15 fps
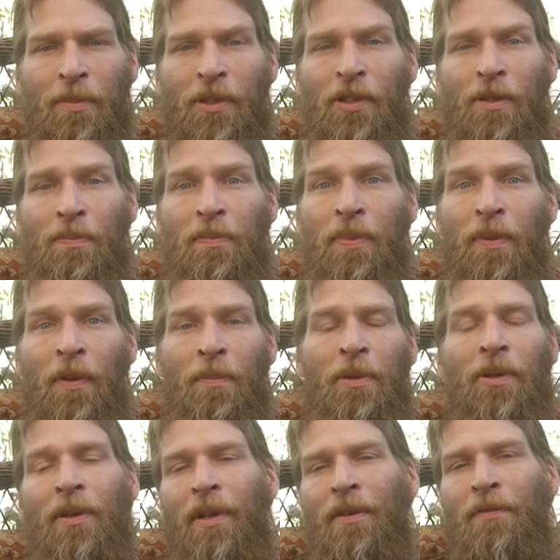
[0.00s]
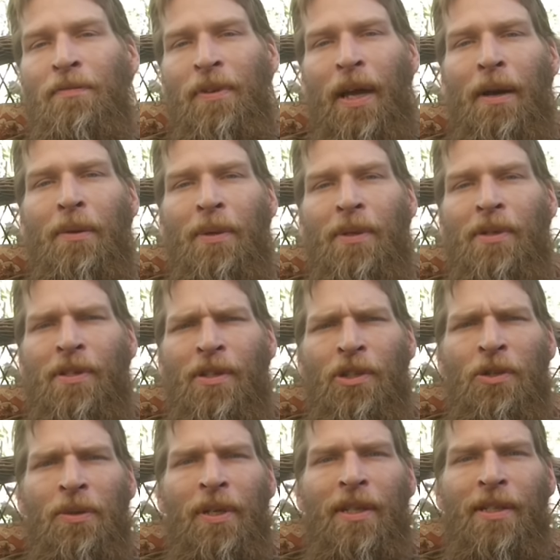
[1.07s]
but just the beauty of flowers and
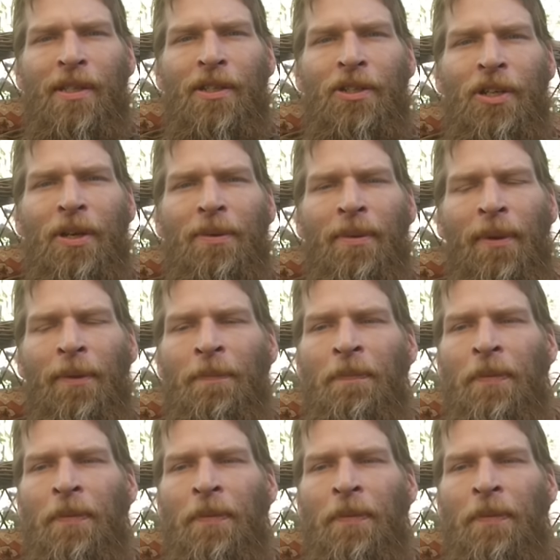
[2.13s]
trees in general,